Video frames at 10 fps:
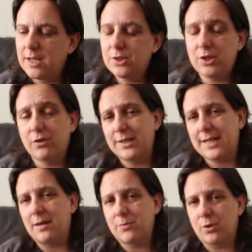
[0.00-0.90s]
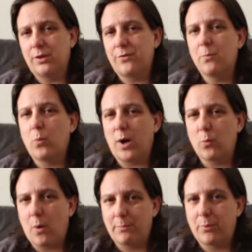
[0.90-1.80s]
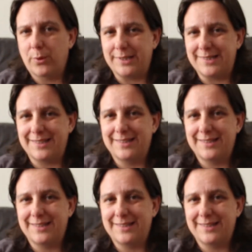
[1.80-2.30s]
so you've got to times all of them by 1.6.